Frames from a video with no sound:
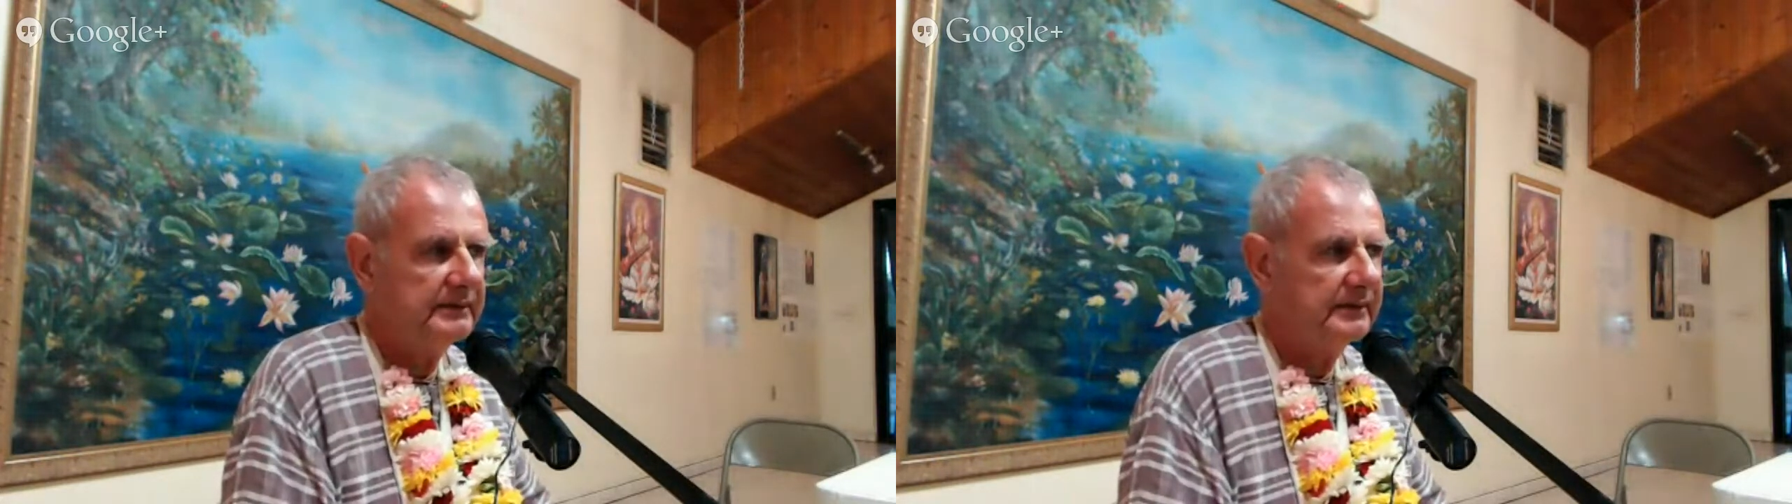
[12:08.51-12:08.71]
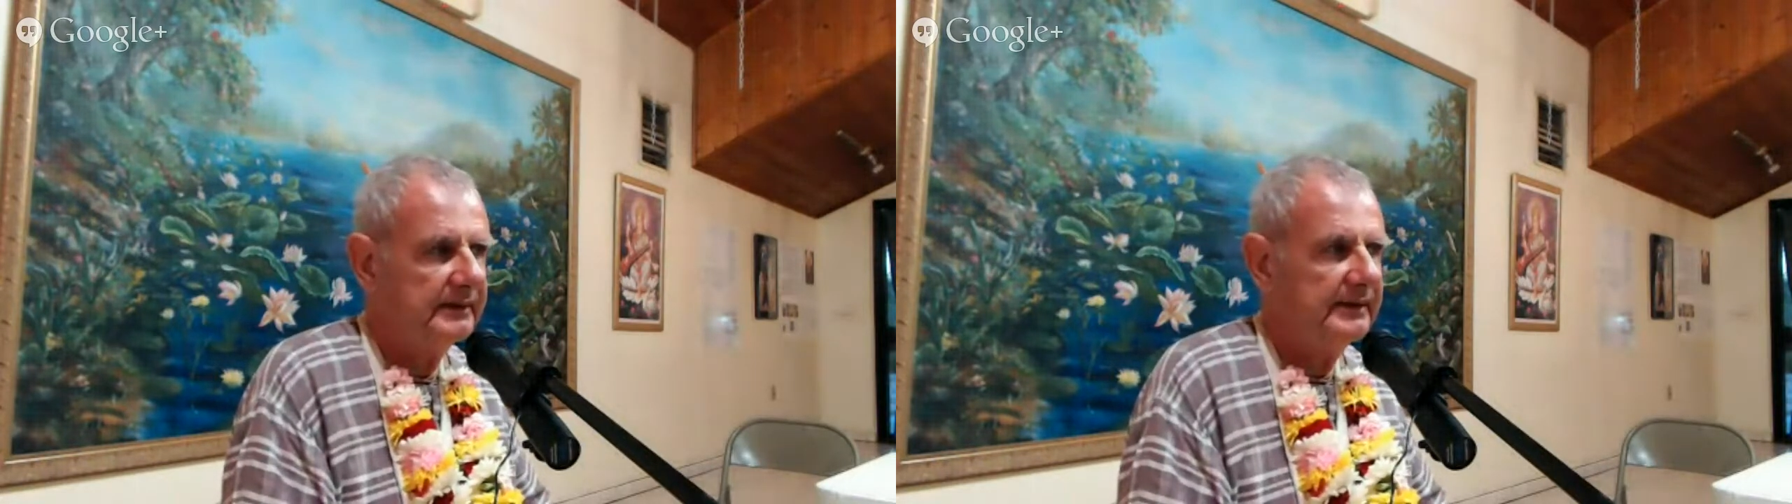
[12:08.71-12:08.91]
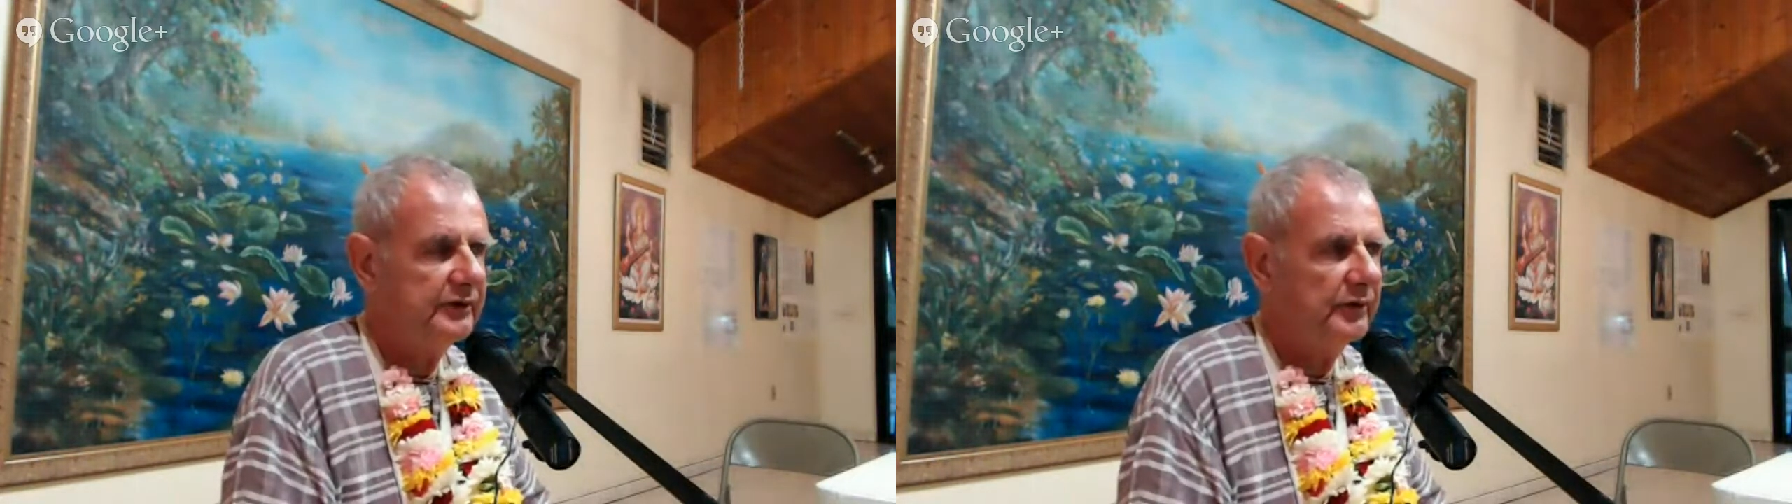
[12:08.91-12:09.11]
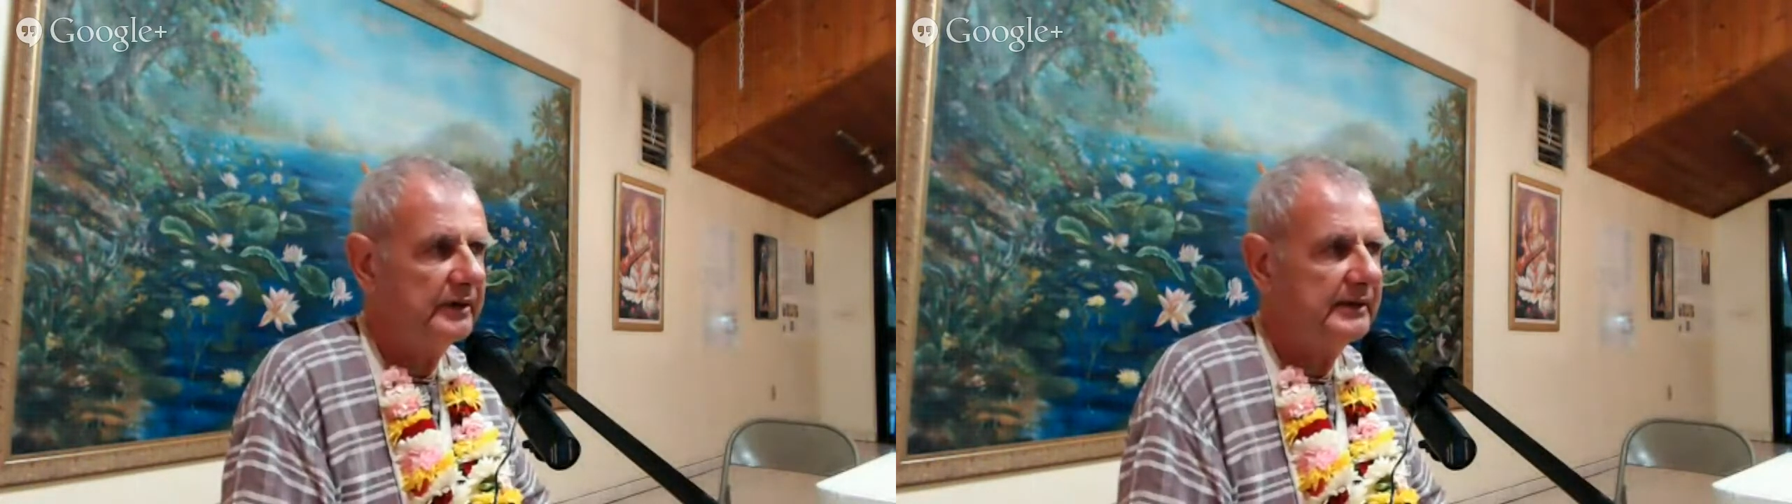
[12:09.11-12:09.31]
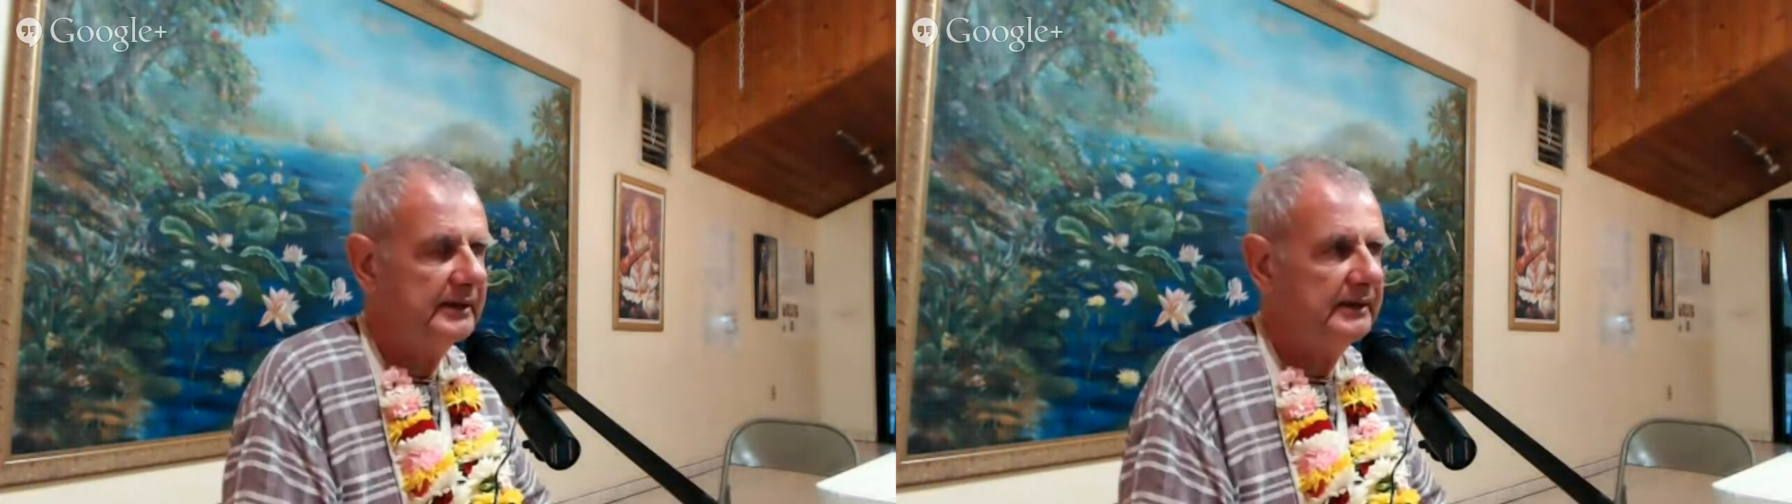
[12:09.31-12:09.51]
thinking you are
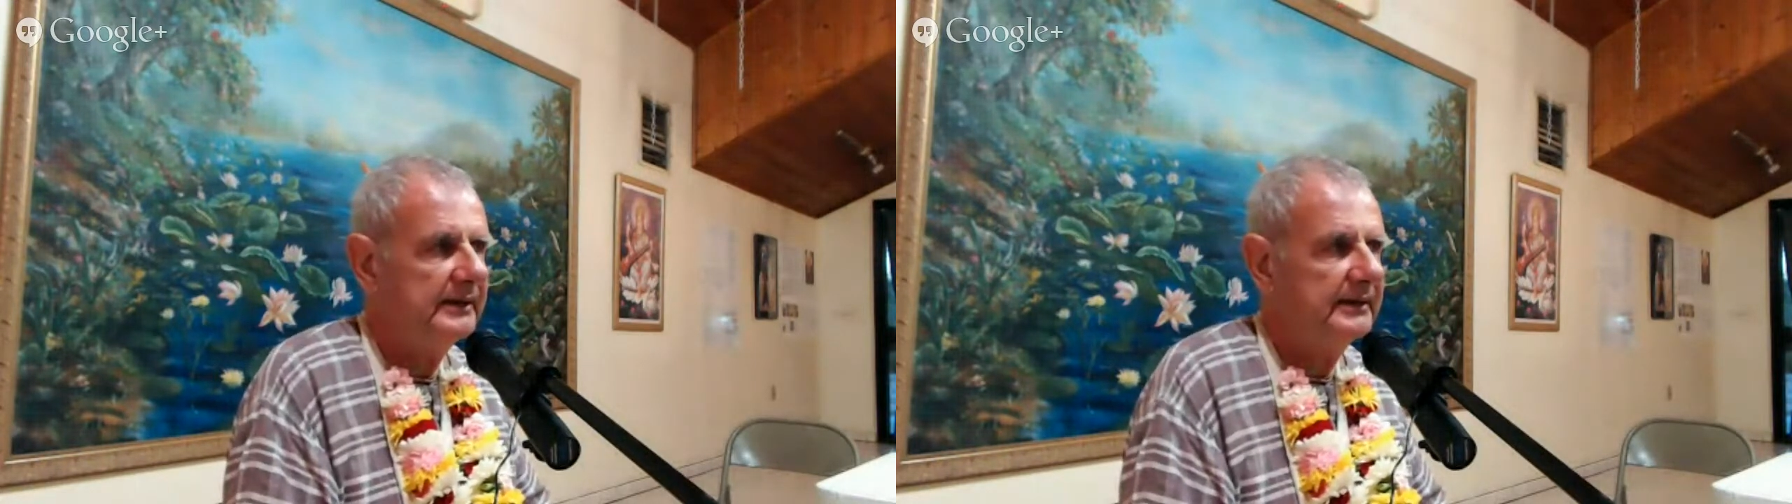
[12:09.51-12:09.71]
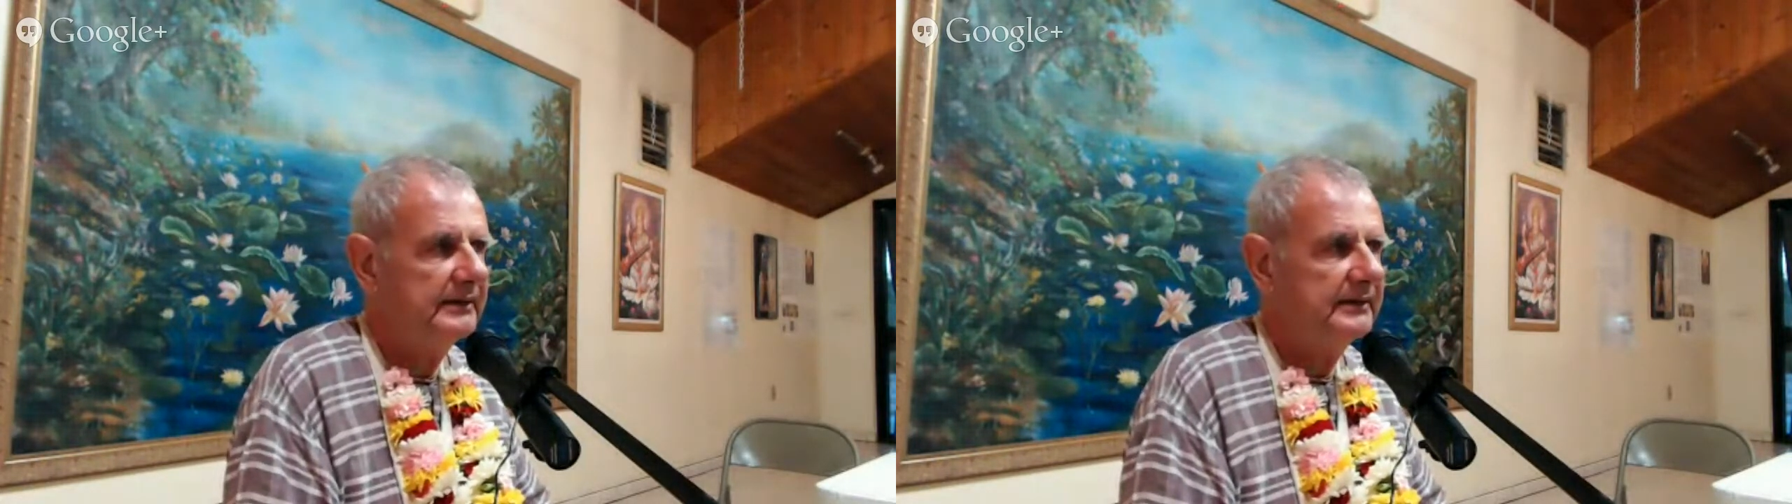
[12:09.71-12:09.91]
killing